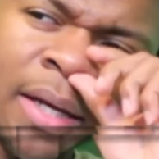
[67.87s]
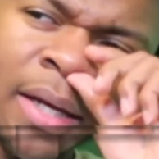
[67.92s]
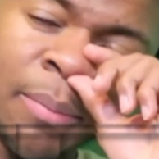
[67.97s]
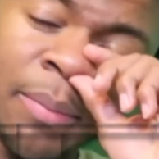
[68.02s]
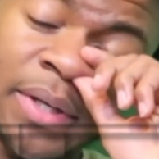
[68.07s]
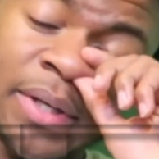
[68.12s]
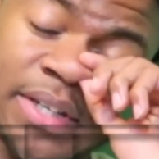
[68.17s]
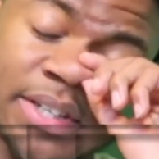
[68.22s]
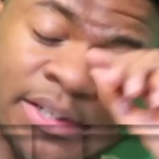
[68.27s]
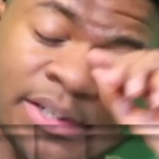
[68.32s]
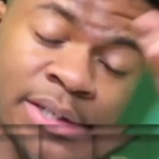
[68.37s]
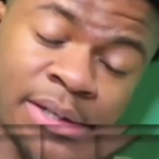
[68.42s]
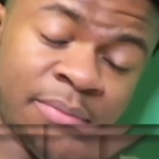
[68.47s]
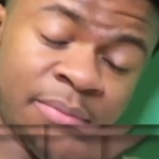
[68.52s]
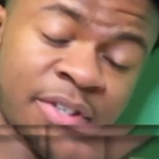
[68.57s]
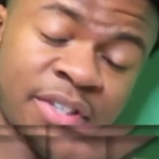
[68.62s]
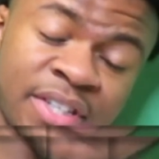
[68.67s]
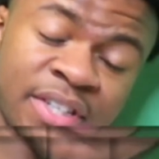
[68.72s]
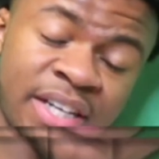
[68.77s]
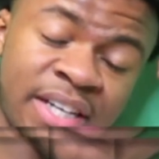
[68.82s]
me just I'm
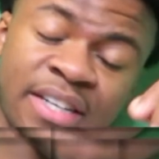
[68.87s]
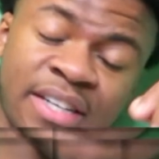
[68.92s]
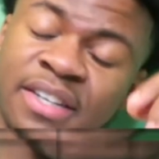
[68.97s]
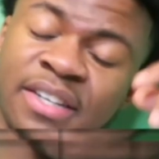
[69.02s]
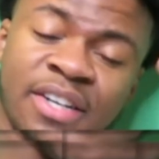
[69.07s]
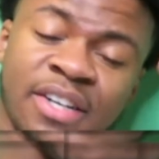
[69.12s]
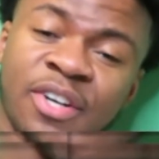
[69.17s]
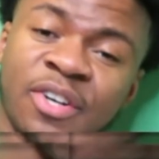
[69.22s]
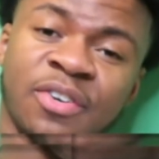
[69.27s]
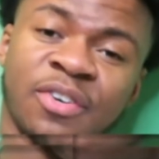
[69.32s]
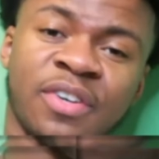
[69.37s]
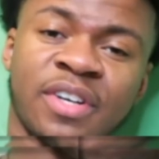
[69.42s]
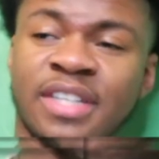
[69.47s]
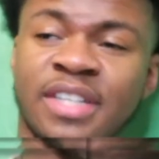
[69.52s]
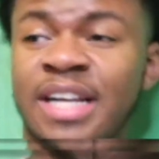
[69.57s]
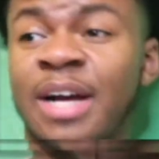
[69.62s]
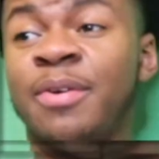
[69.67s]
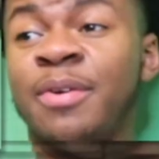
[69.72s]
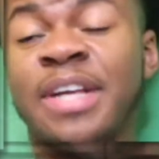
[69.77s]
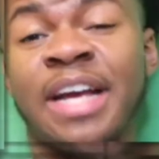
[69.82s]
just like no,
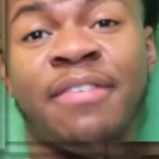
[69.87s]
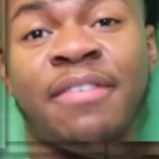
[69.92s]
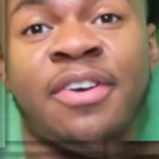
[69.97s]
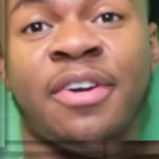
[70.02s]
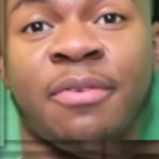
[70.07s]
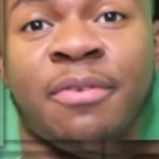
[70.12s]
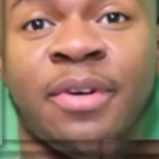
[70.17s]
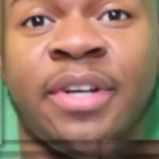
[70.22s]
cause I was having a